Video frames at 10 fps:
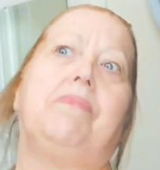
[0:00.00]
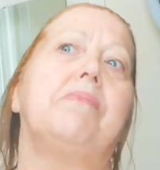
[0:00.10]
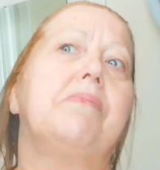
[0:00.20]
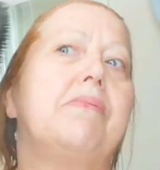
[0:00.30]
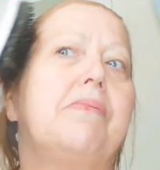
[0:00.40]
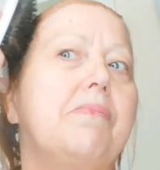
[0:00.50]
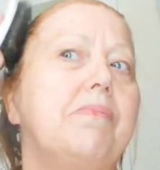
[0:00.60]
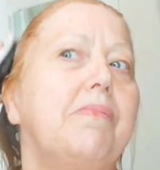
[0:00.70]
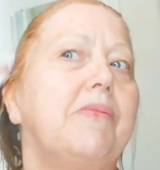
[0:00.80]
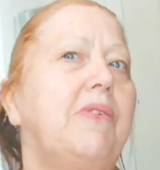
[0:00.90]

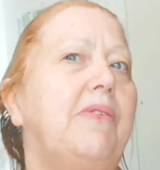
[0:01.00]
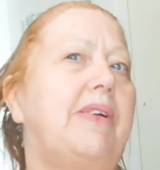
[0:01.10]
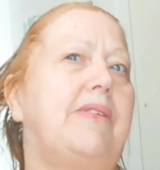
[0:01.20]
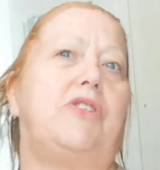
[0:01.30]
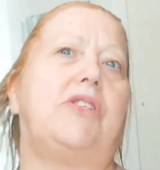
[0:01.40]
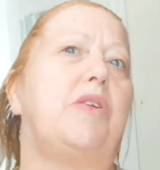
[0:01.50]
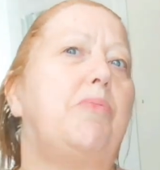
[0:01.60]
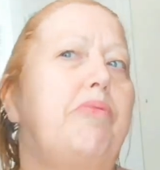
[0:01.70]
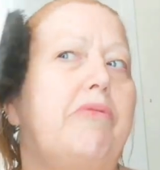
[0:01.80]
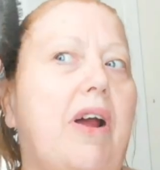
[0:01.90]
I'm just going to
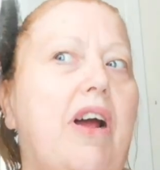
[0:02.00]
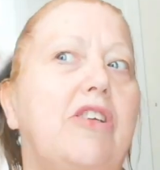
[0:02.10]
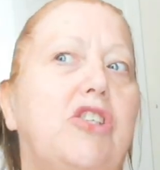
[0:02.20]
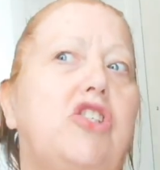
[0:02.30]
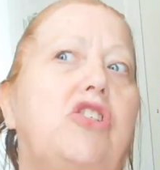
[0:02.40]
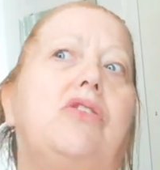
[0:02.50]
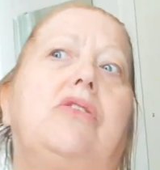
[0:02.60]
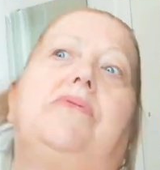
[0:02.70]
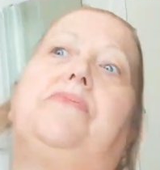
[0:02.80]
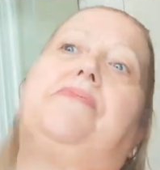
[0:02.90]
brush
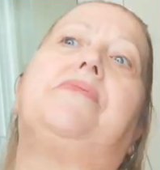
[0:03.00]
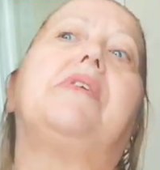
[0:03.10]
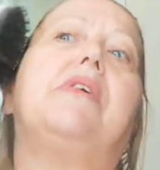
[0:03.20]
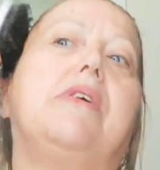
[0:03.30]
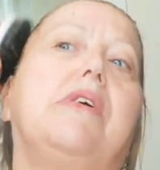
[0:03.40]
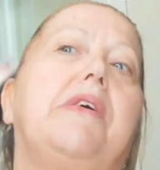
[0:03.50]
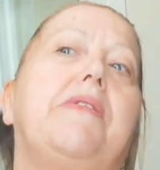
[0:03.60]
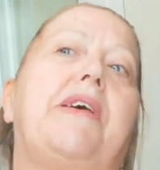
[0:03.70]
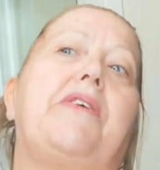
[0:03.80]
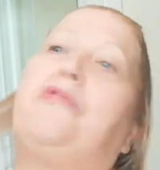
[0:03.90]

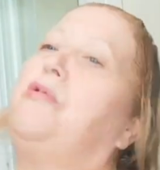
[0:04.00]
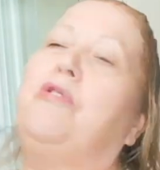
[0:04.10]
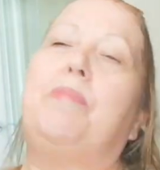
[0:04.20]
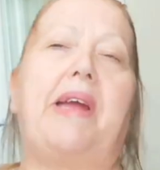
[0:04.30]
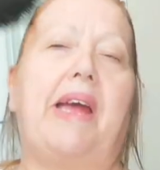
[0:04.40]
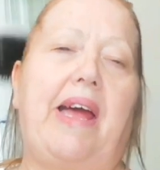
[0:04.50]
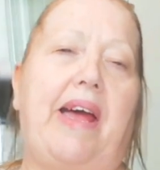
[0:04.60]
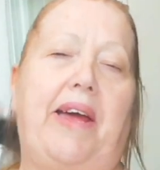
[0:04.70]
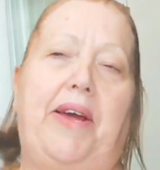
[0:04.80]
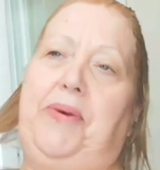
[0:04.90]
that through my
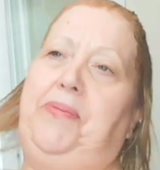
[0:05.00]
hair.